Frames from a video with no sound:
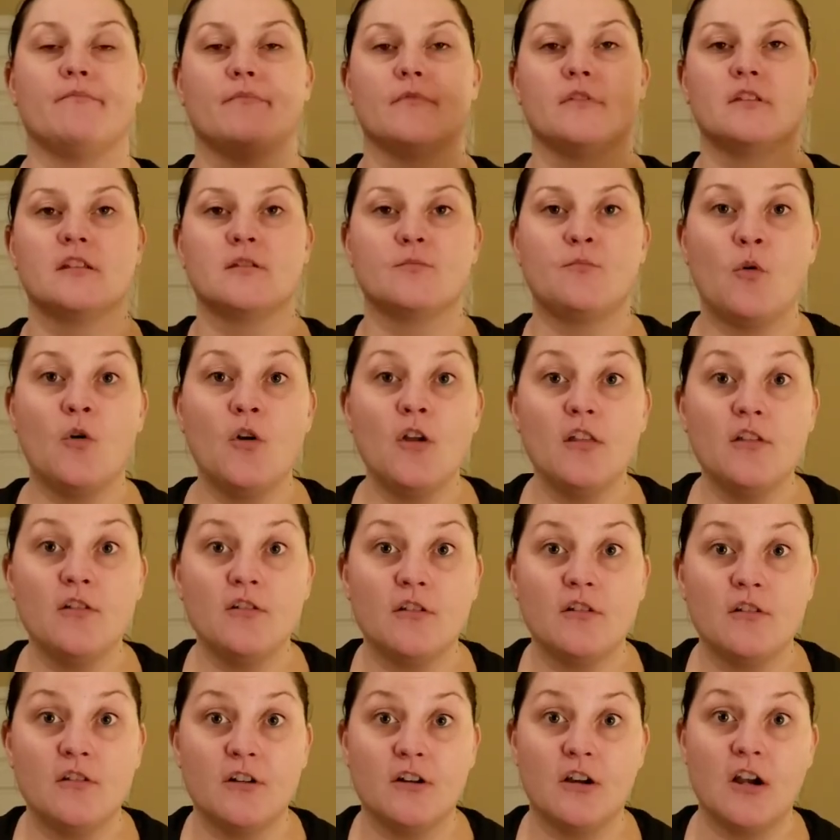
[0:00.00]
spoiler
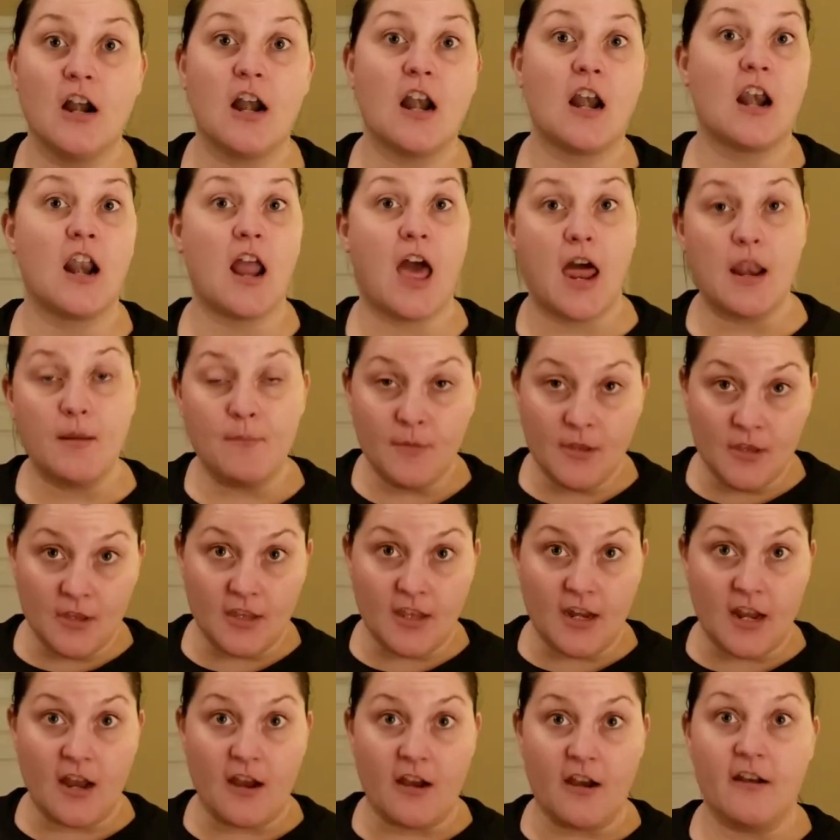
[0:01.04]
alert, not a
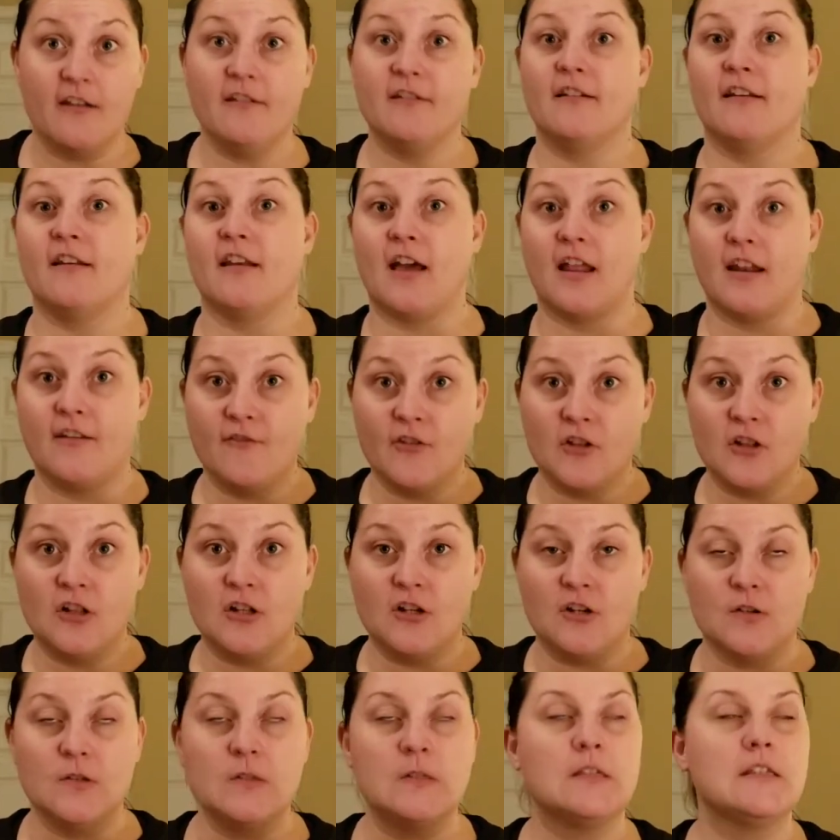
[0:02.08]
millionaire, not even
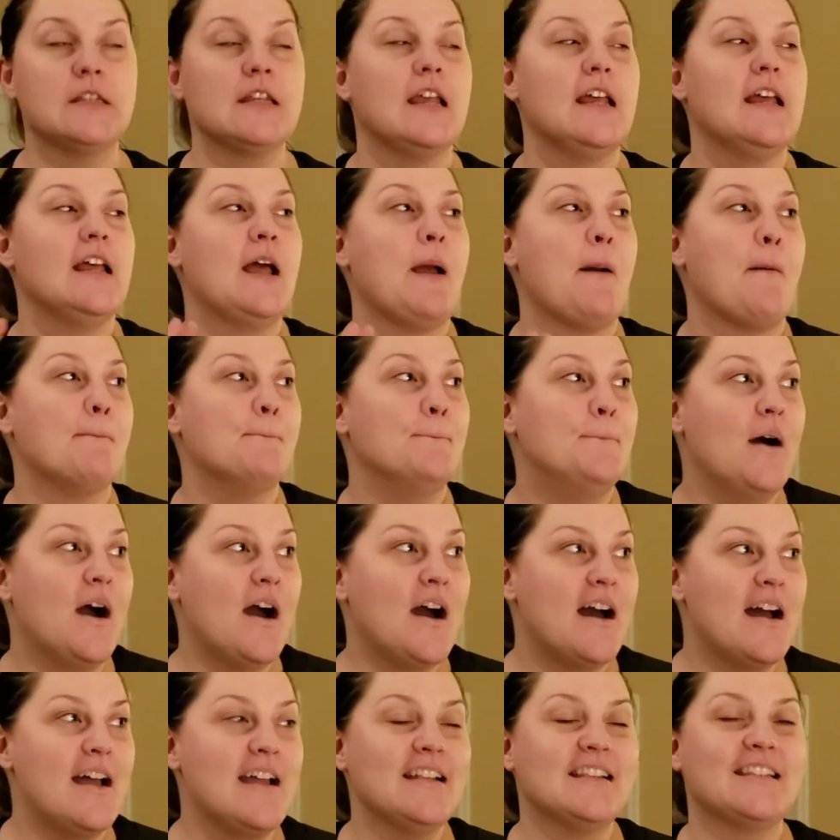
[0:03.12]
close,
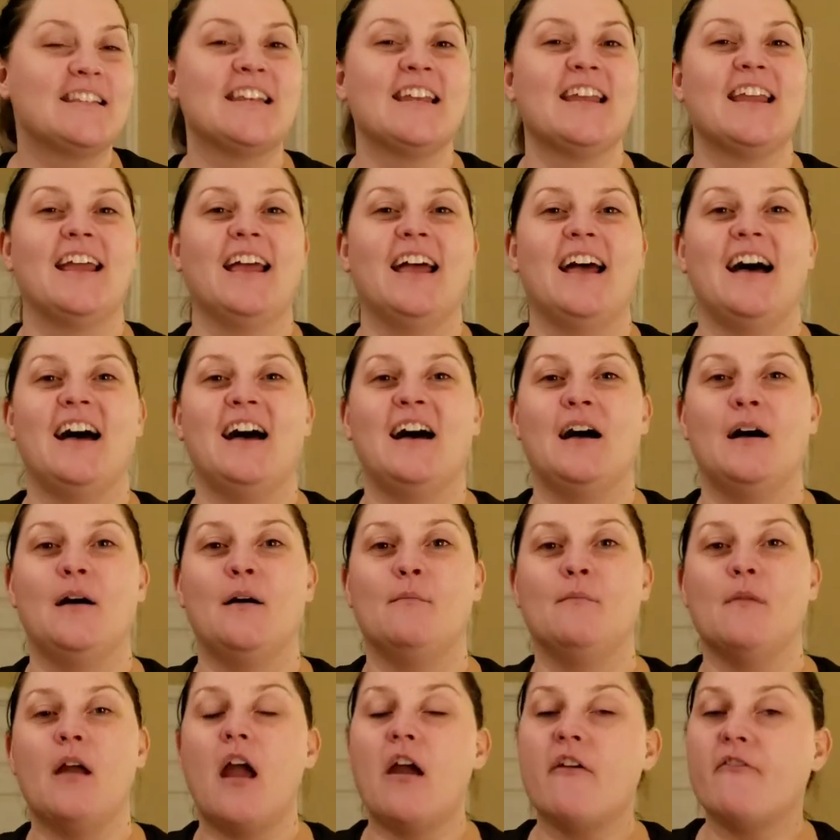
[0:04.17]
but
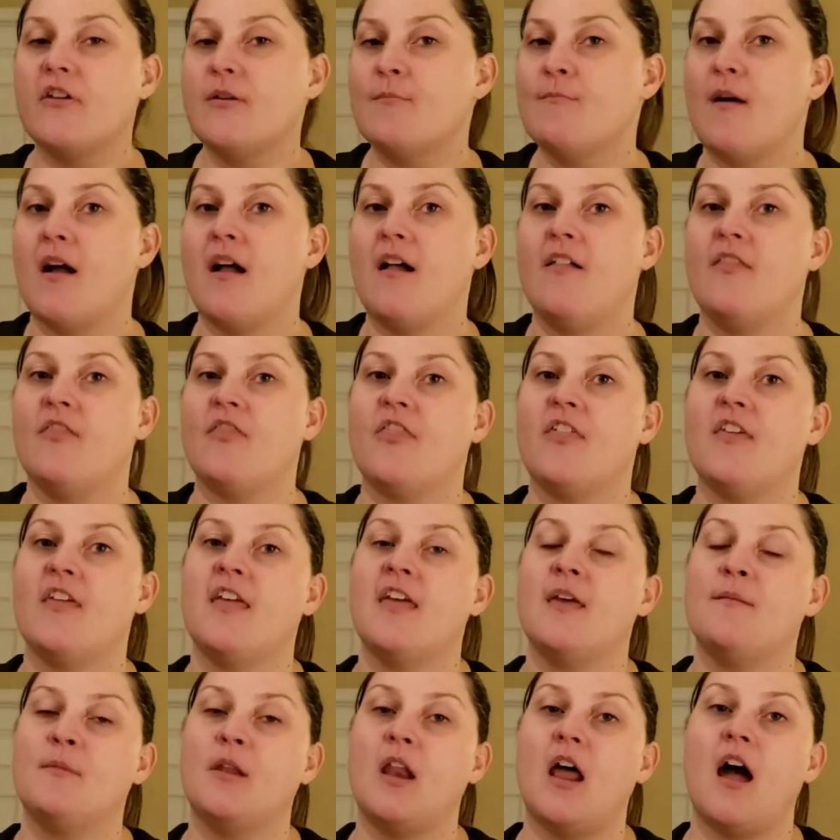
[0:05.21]
every month,
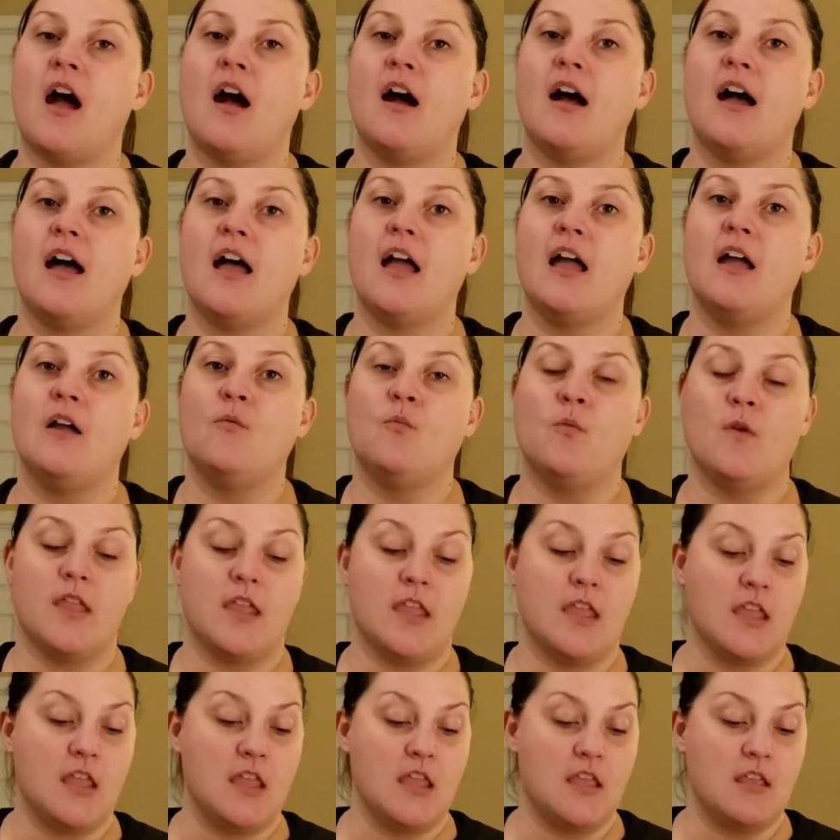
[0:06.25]
him and I,
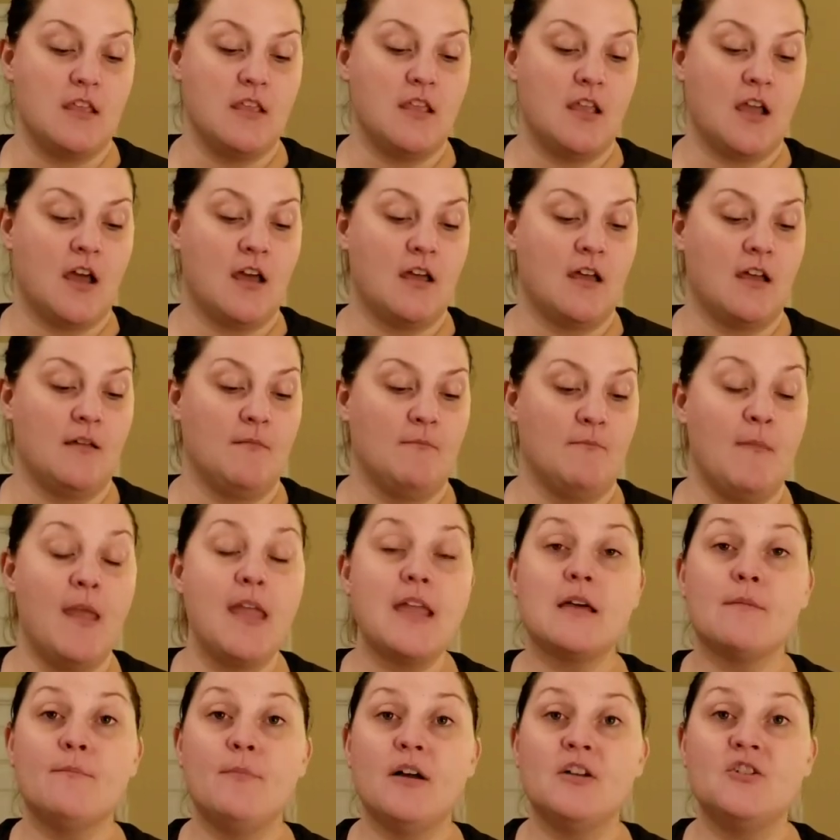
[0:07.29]
we
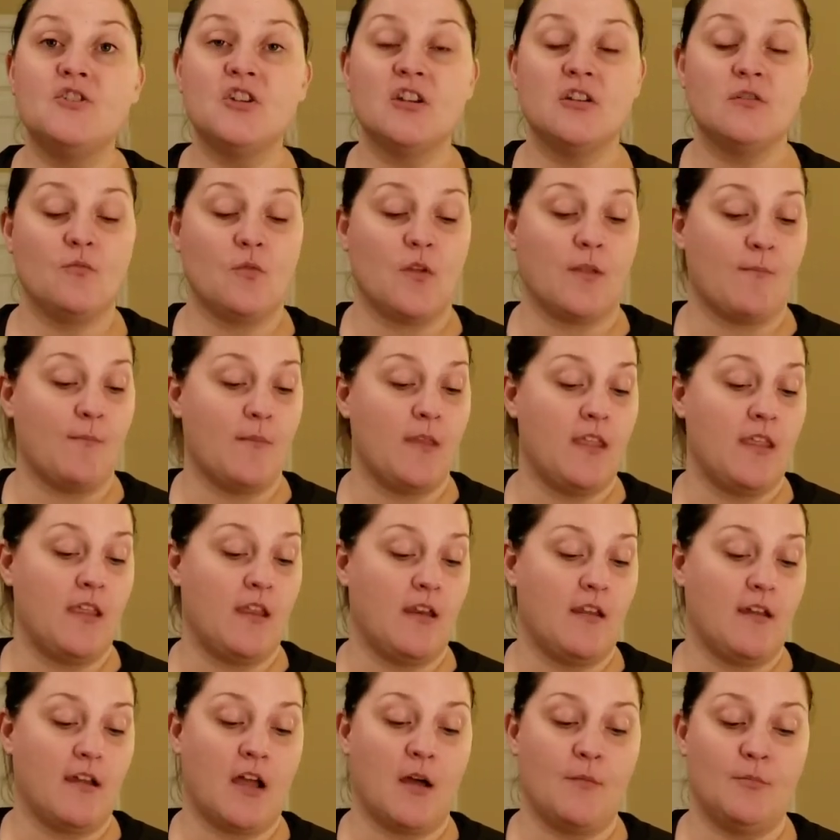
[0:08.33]
make a budget. We
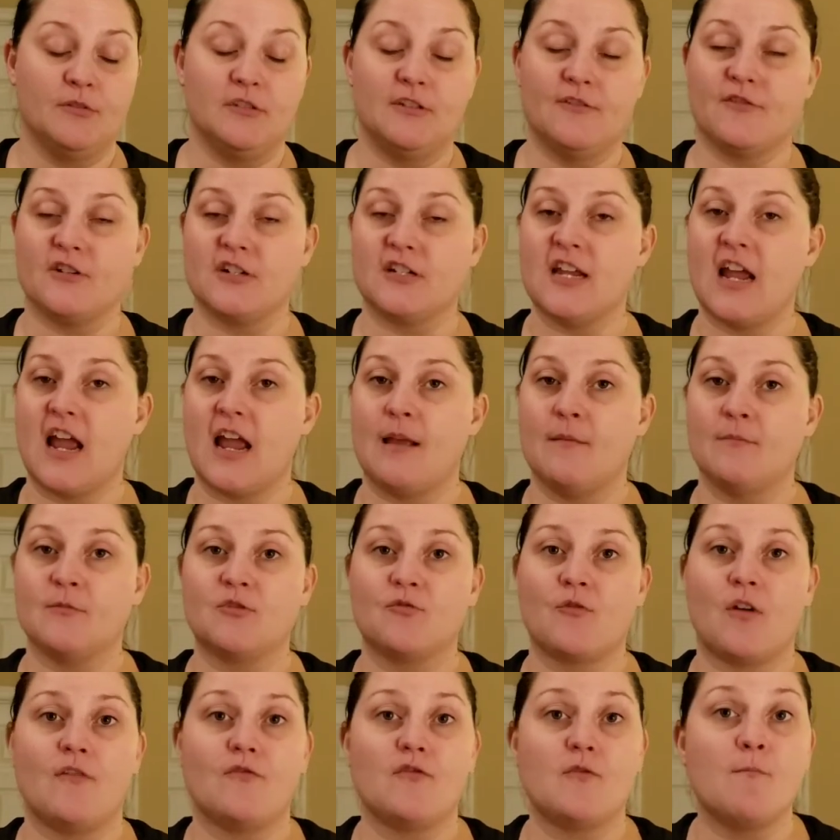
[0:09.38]
meet a couple different times
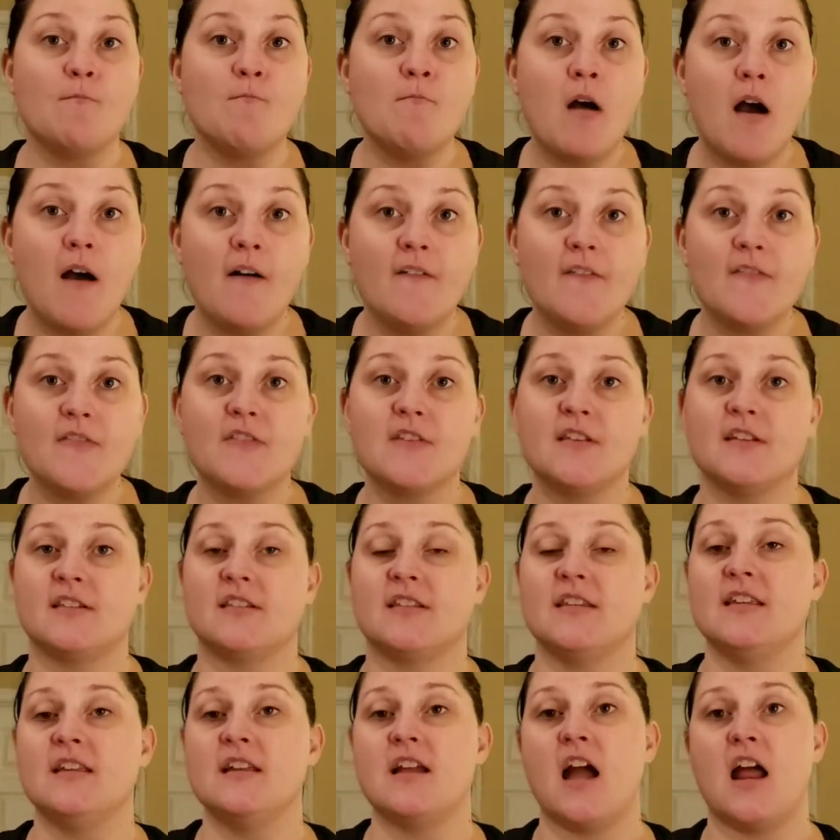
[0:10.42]
throughout the month to
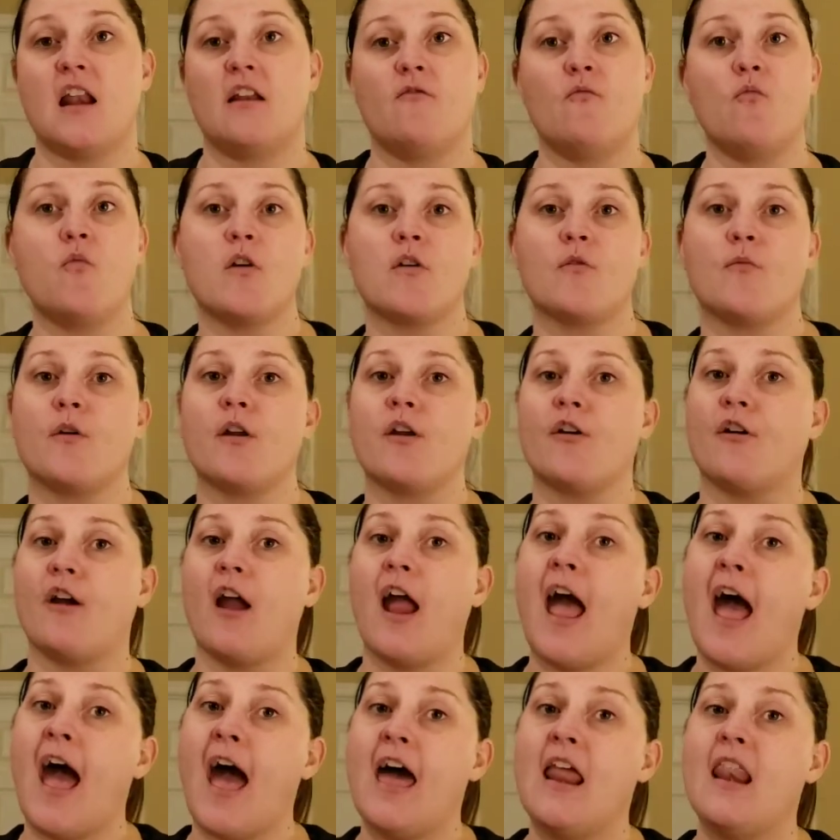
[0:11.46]
see kind of where we are
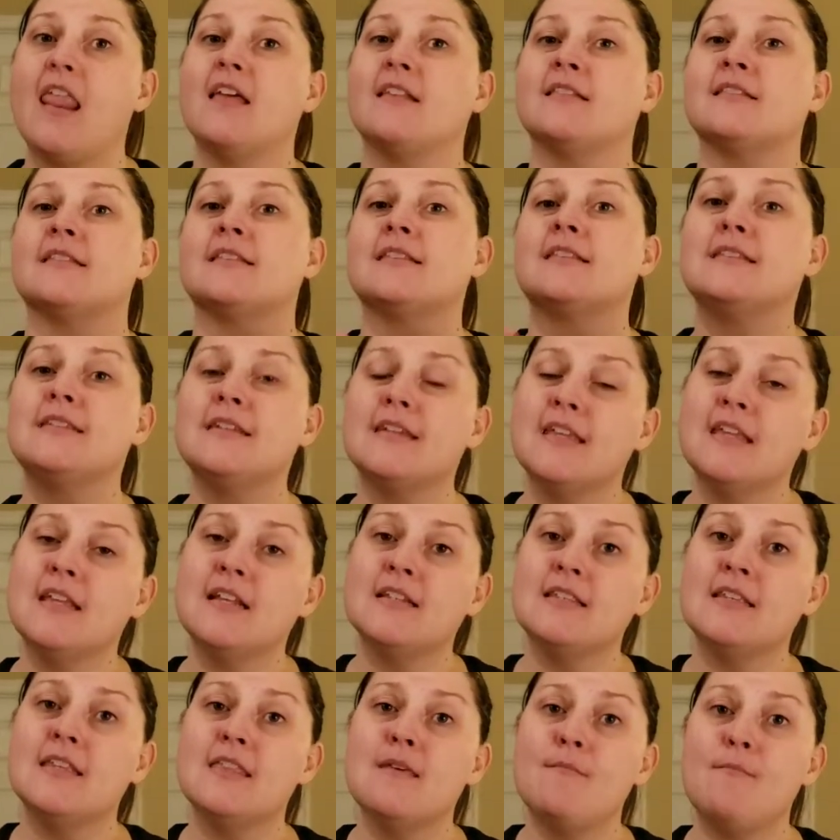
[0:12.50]
at and
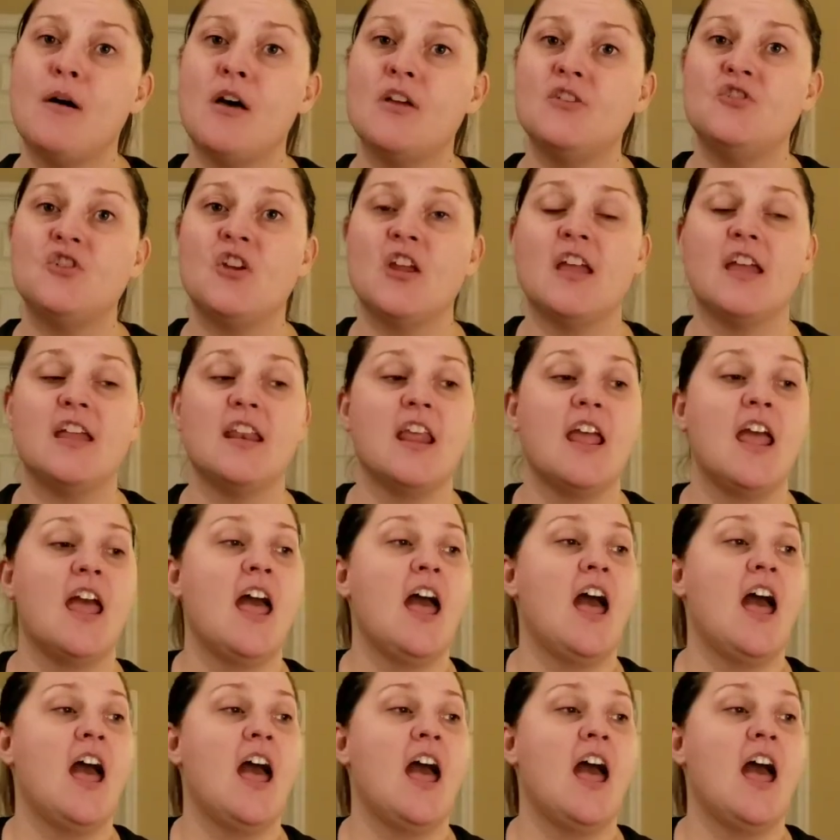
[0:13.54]
sticking to the budget.